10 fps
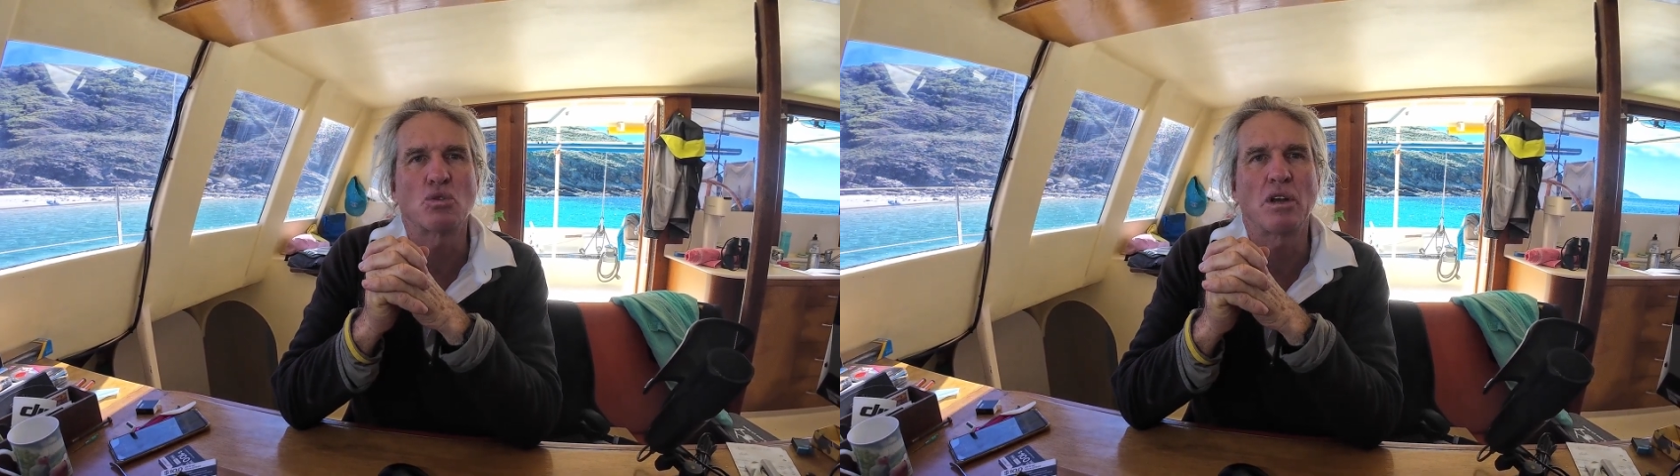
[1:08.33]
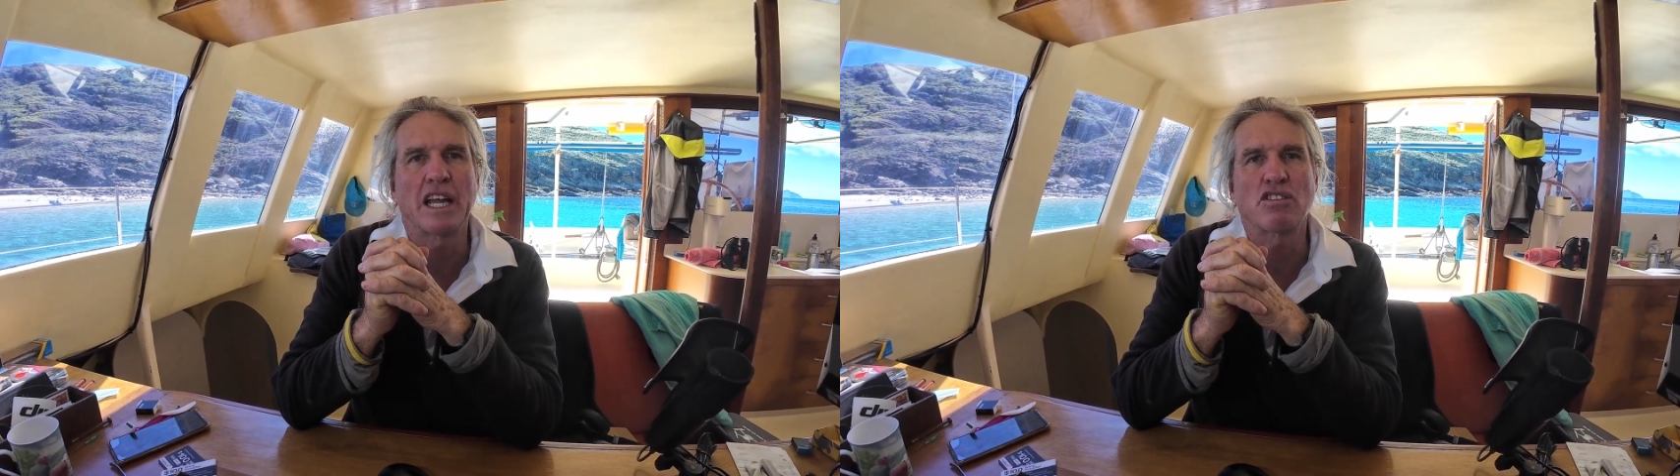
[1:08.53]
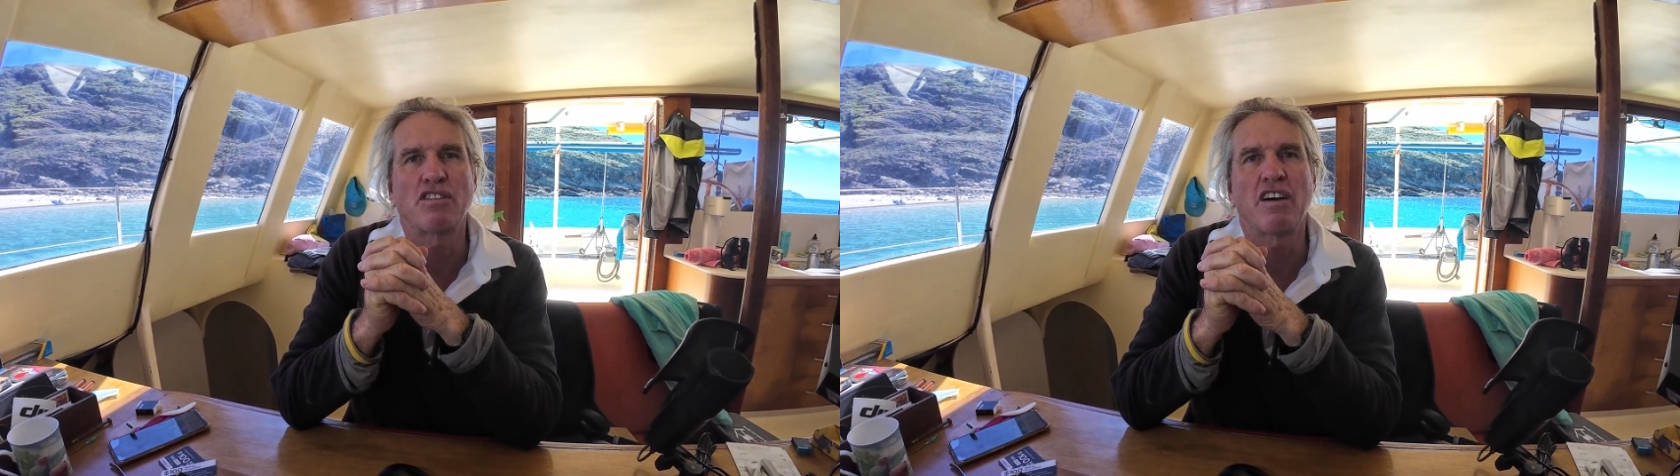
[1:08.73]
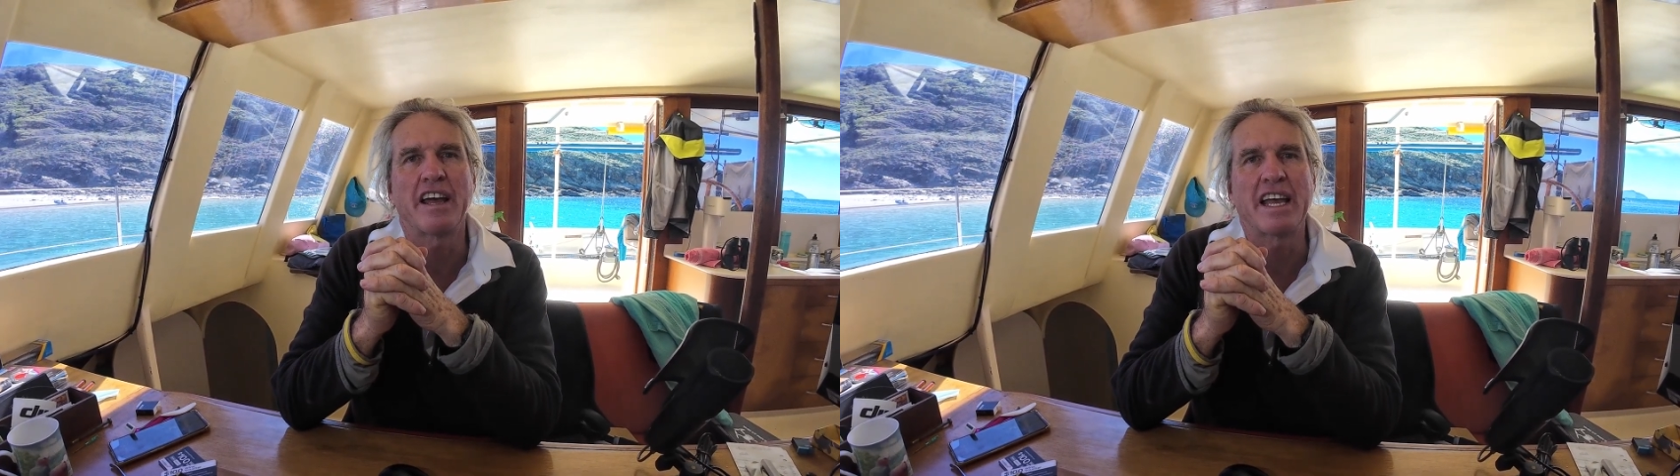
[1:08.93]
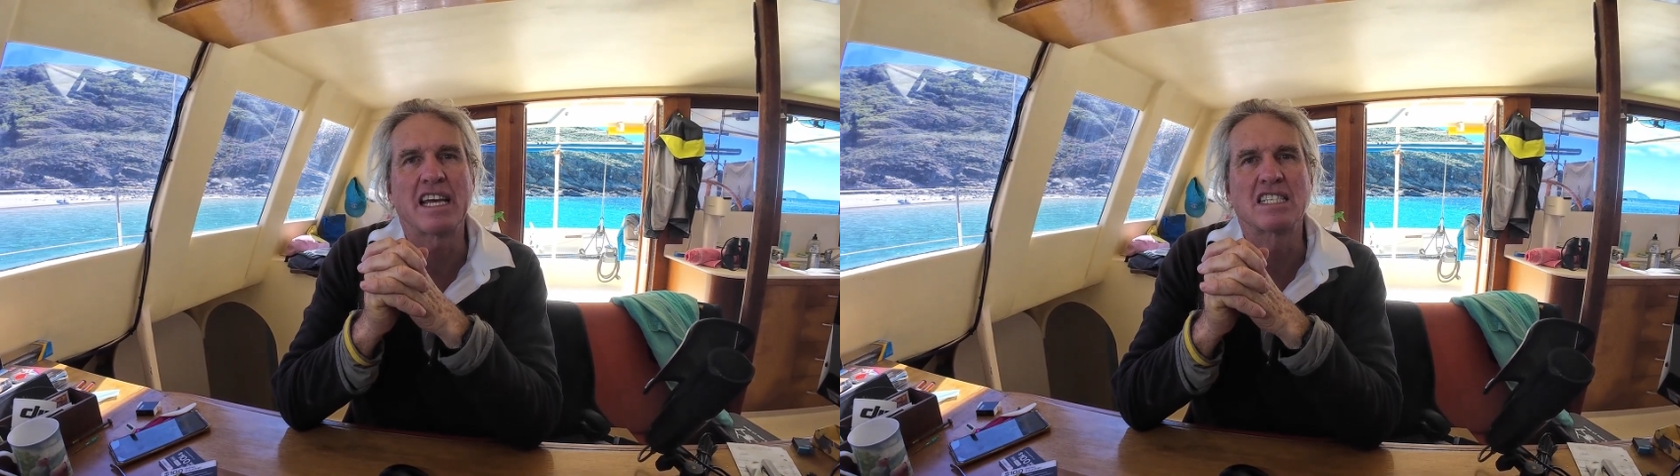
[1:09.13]
to
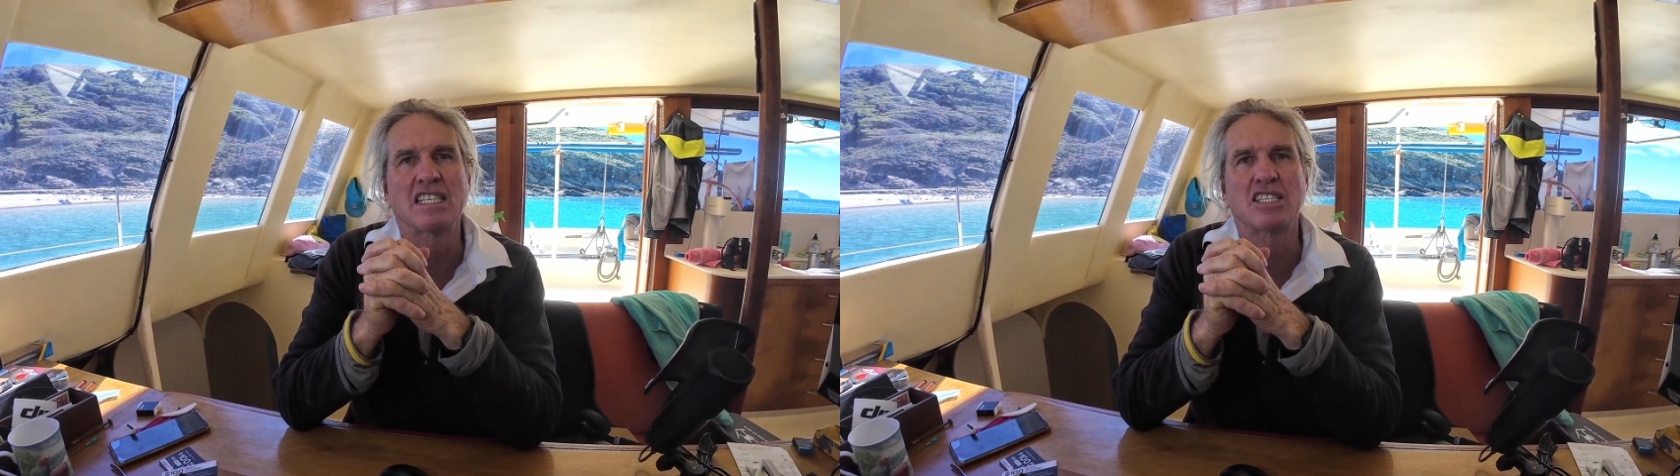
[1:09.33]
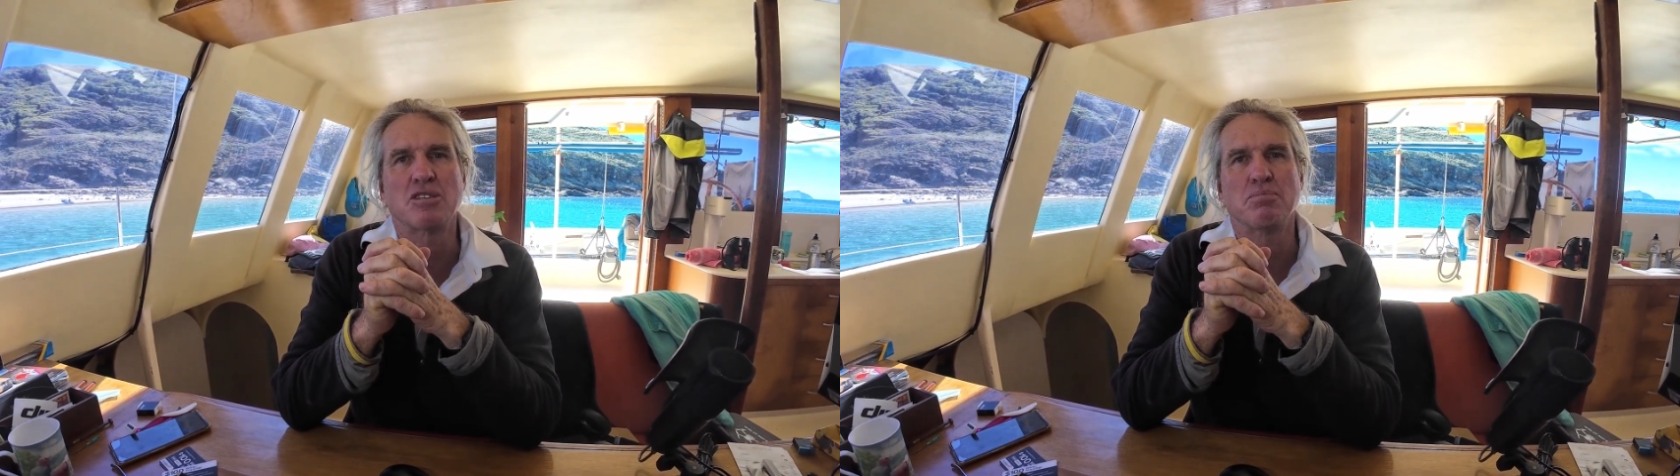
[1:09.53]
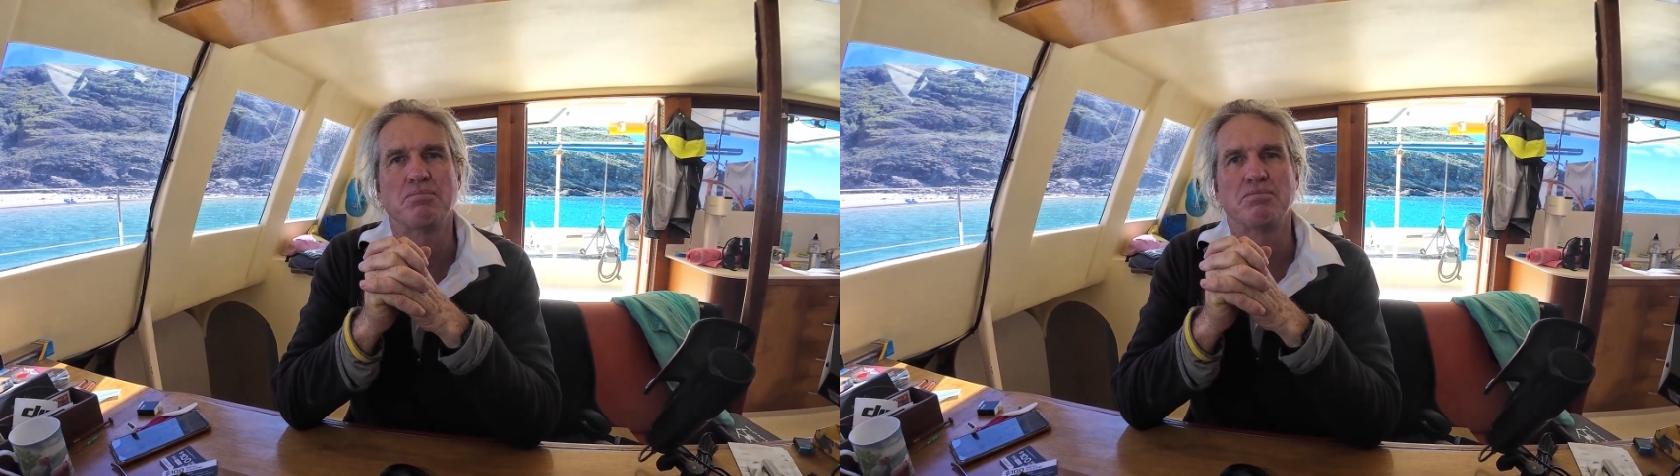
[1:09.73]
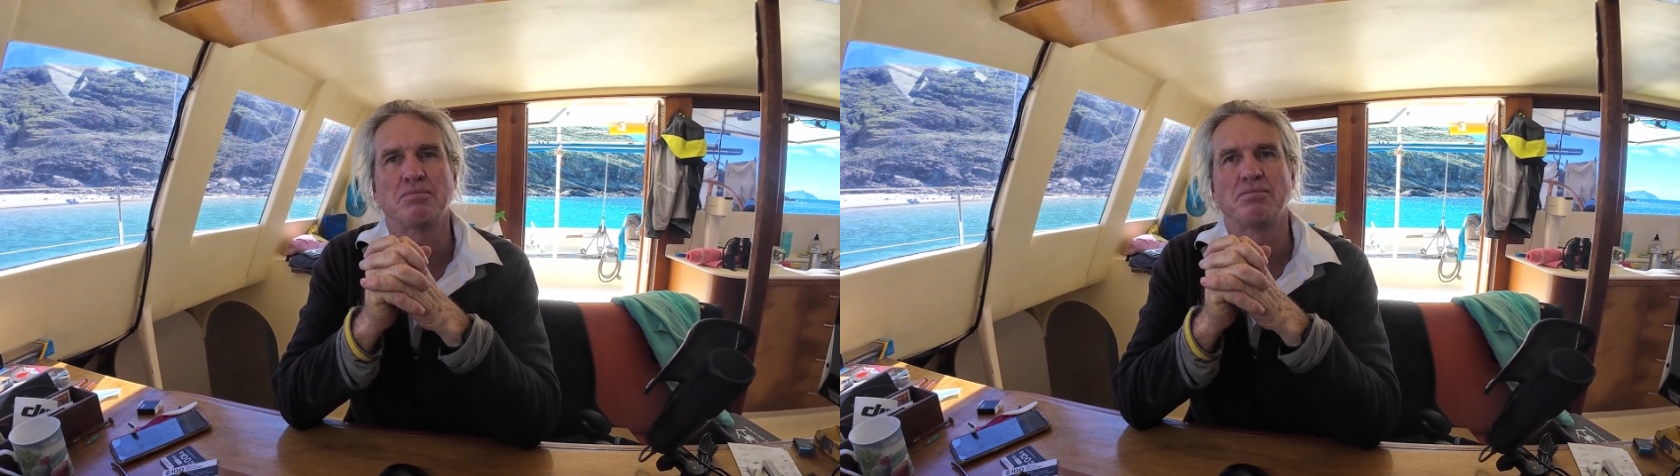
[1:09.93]
electrify our system.